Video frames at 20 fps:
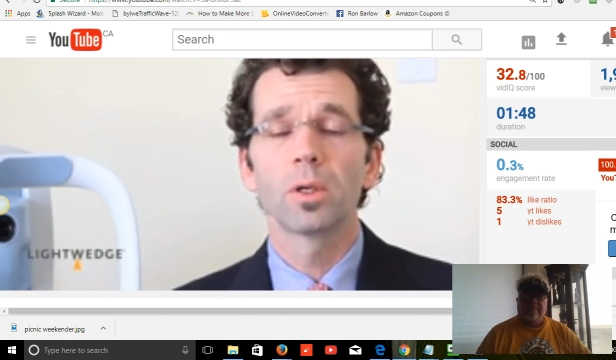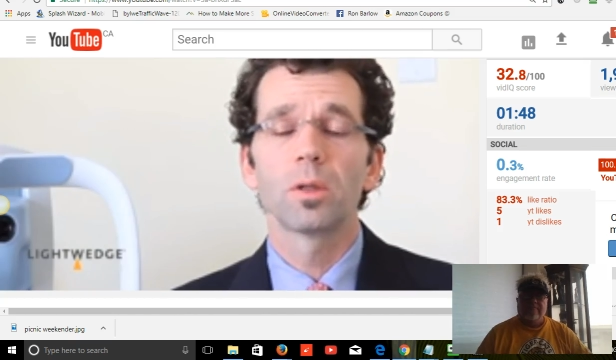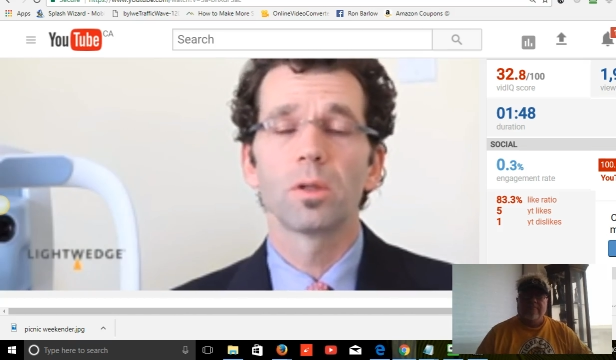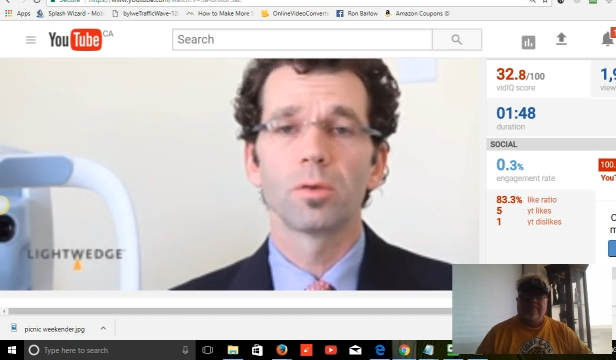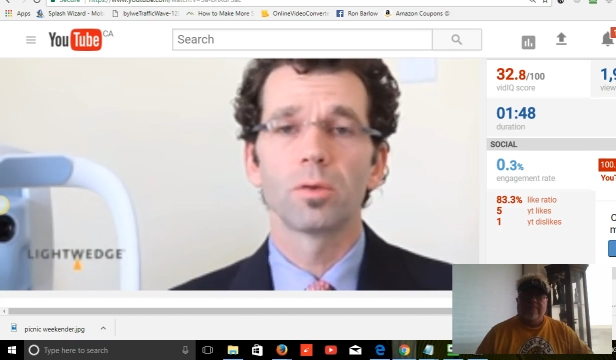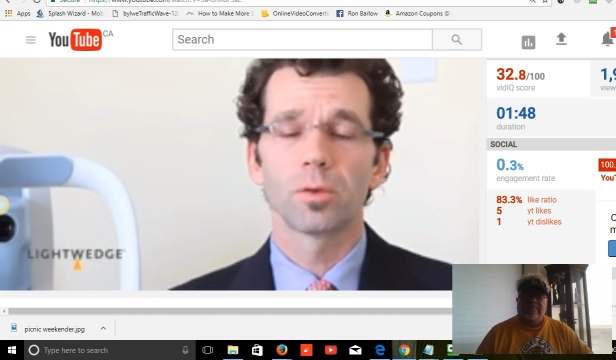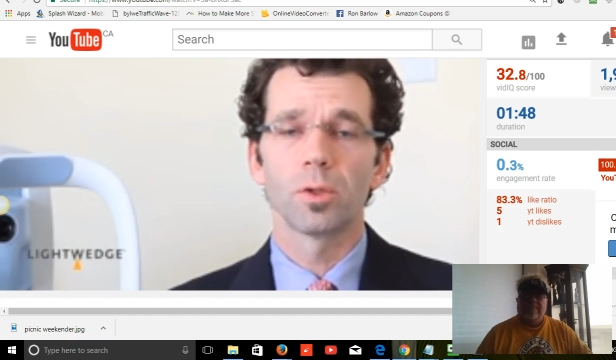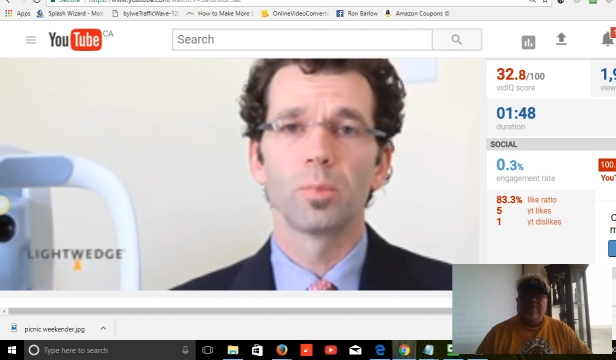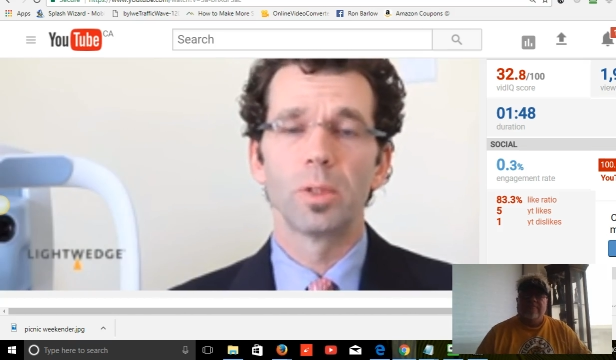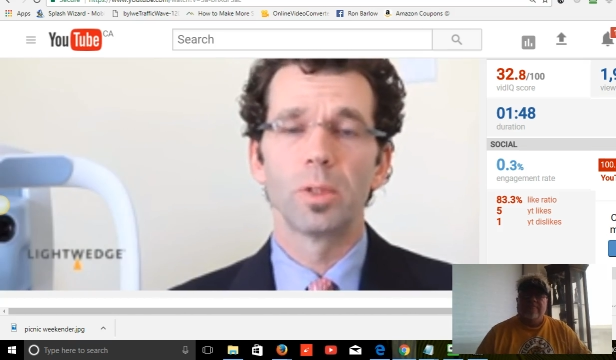
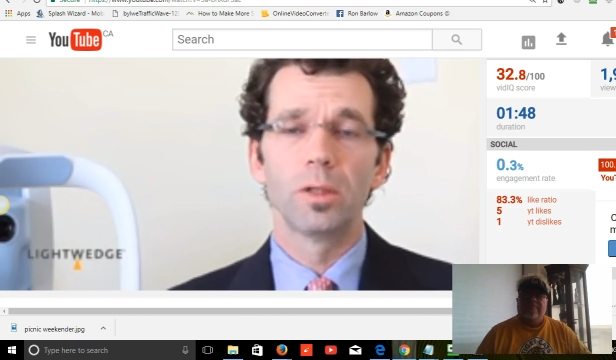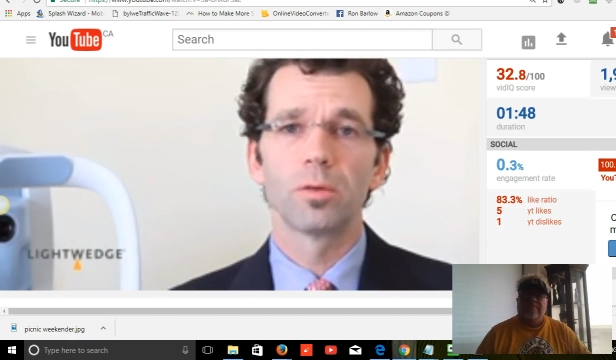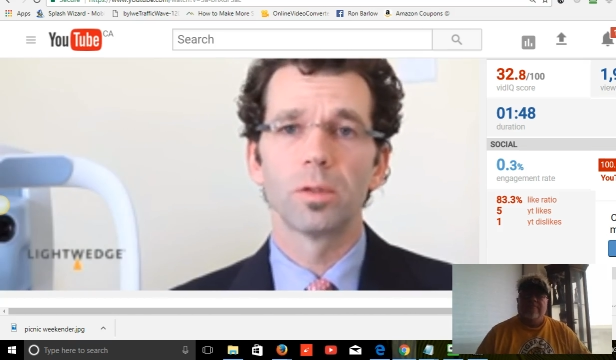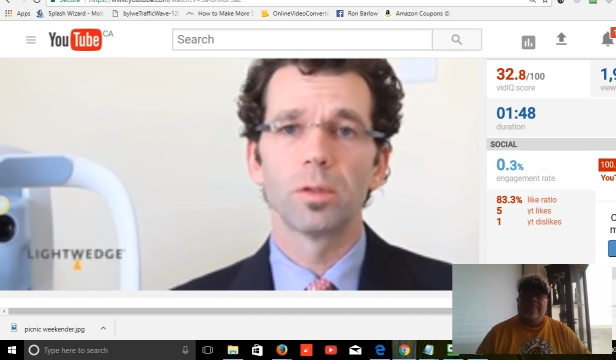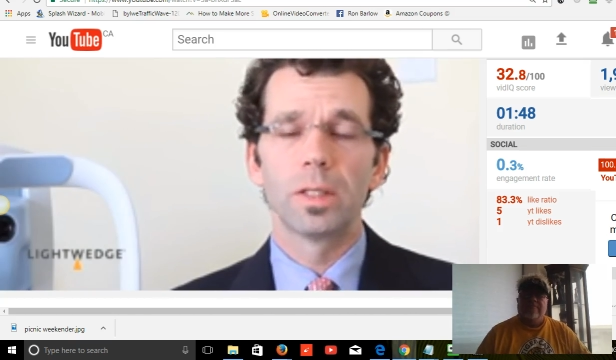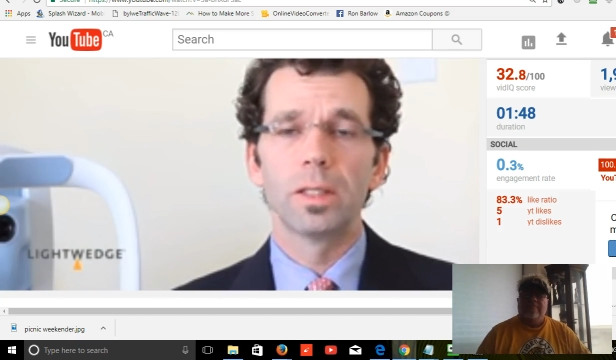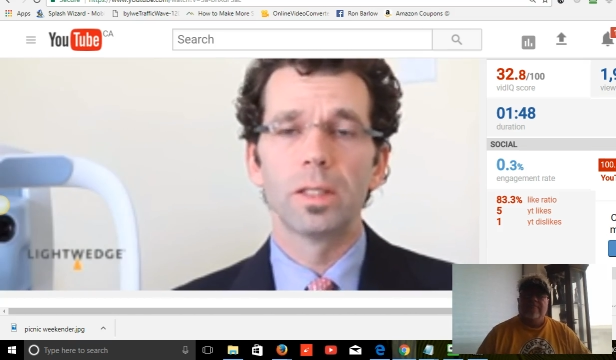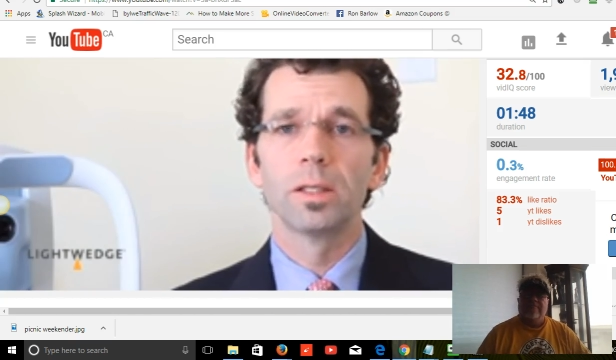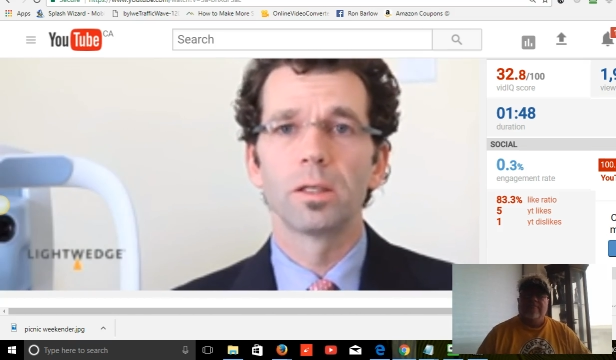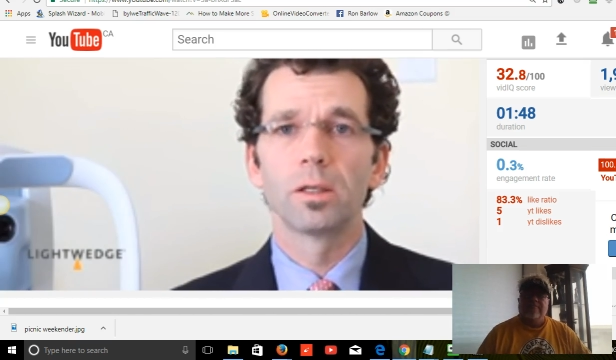They slip
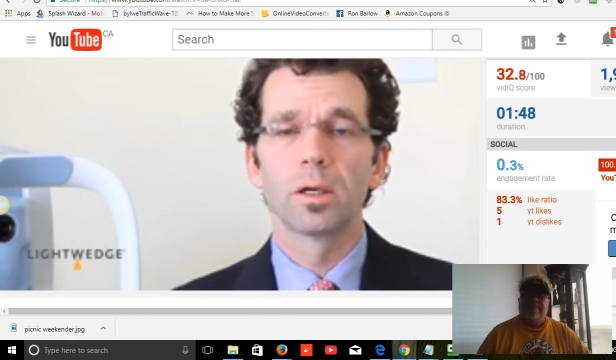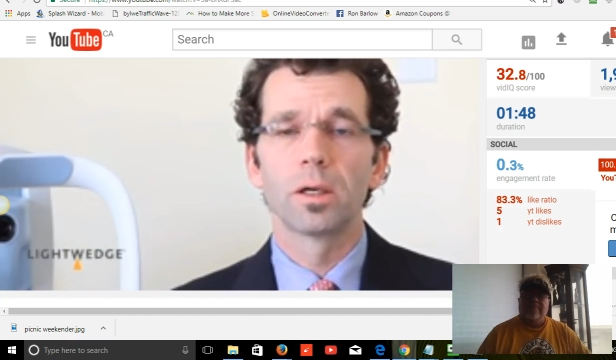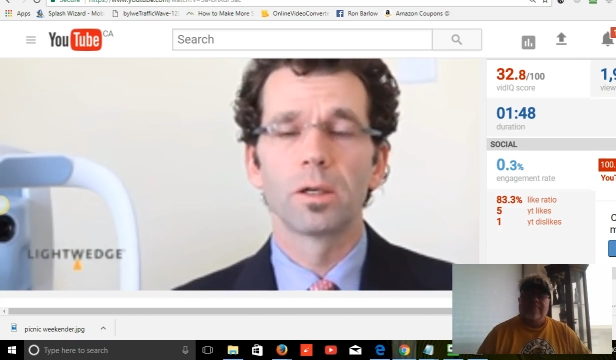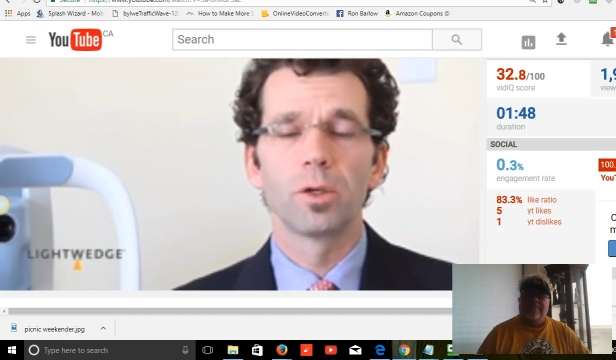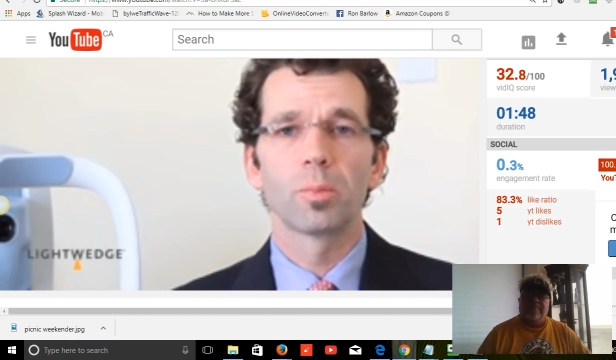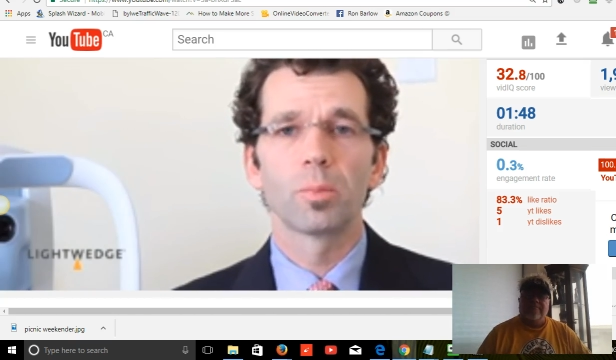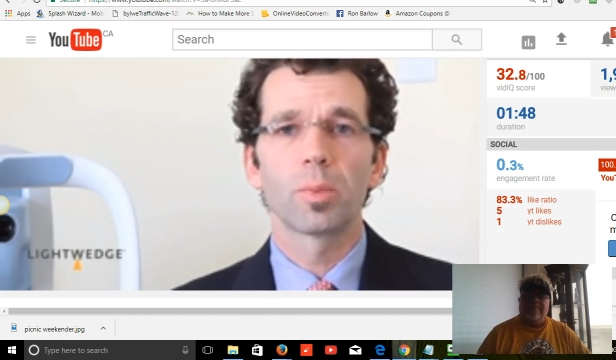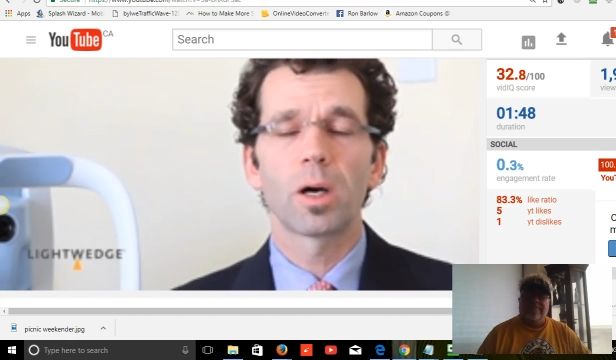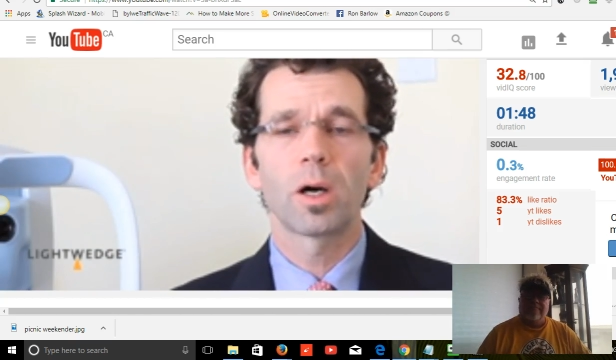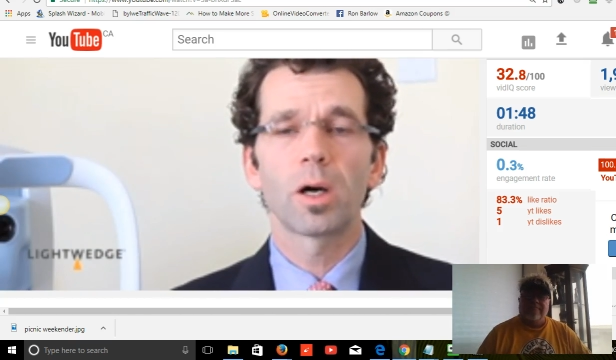easily in and out
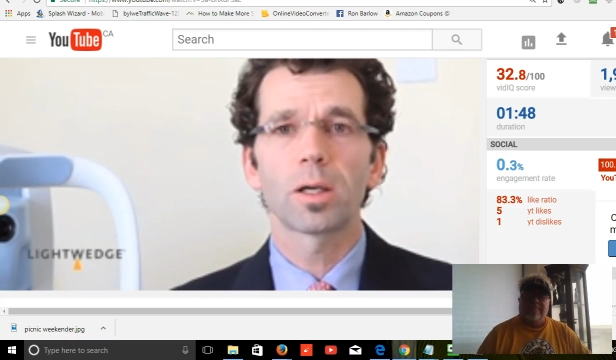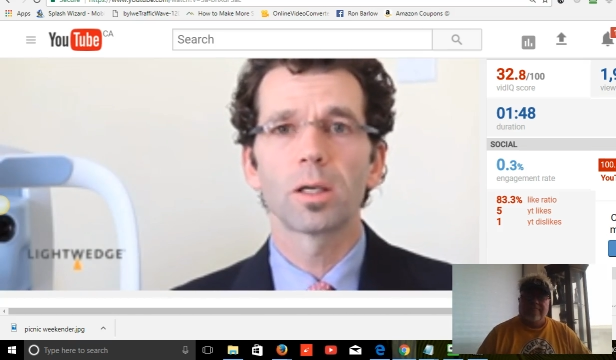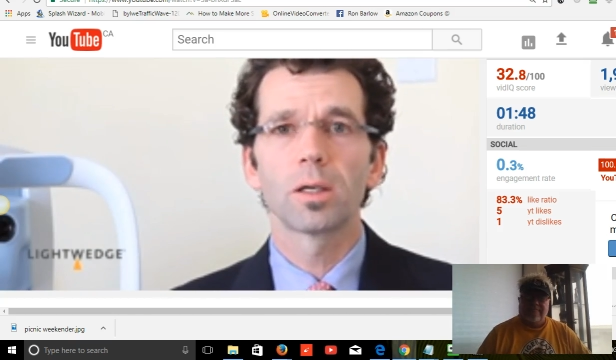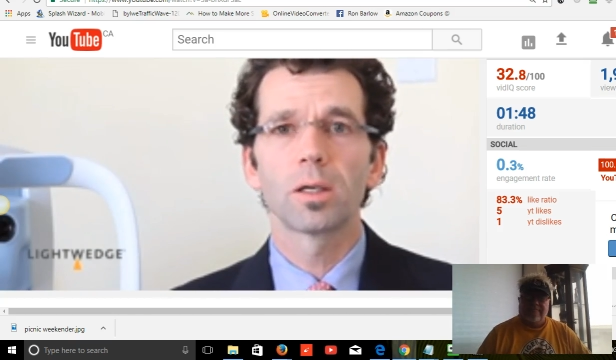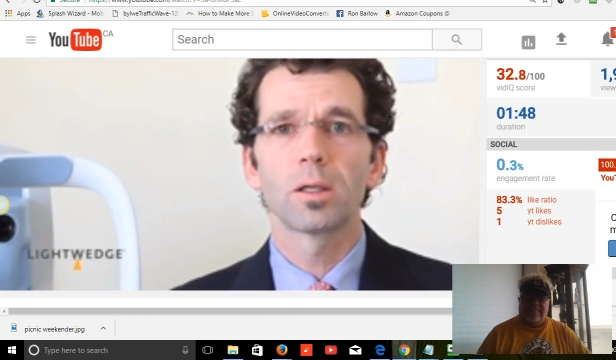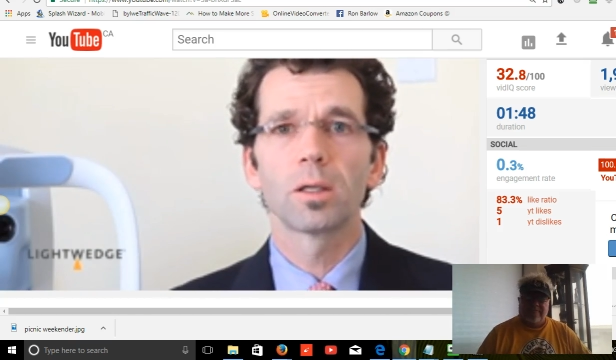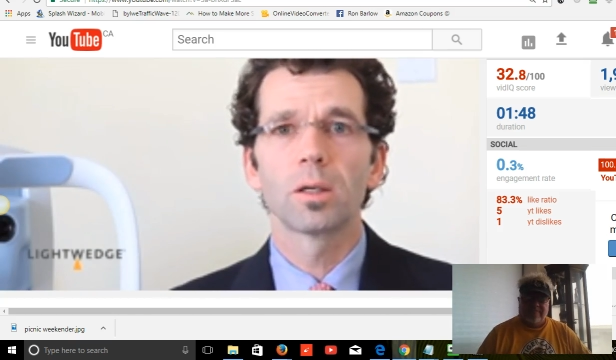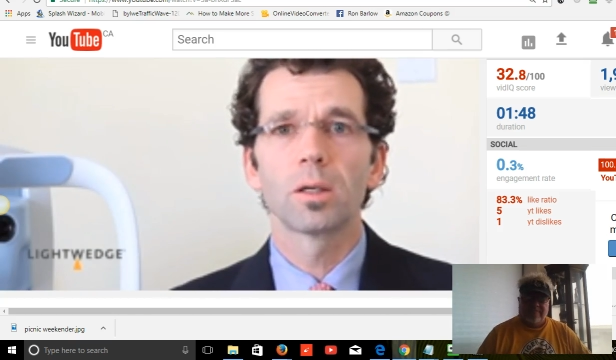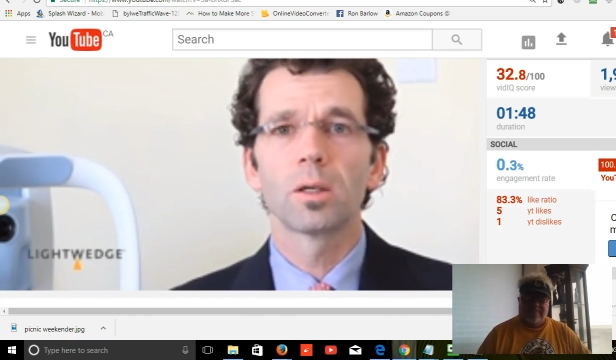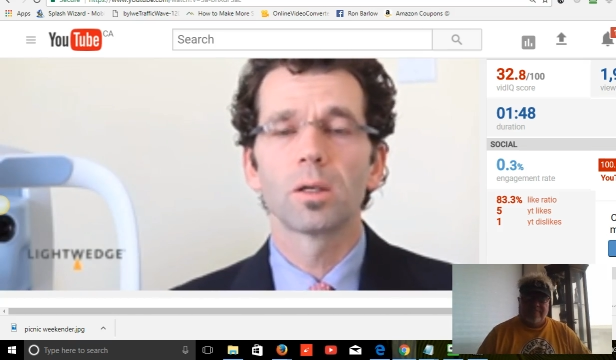of your
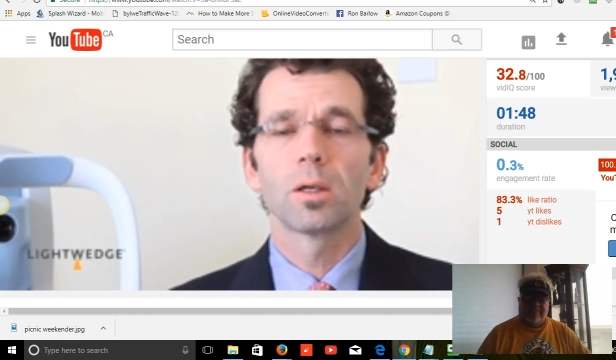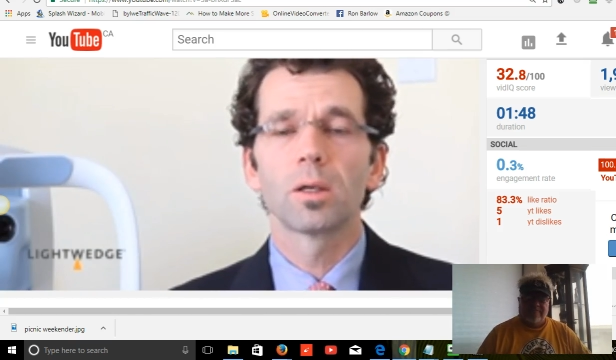pocket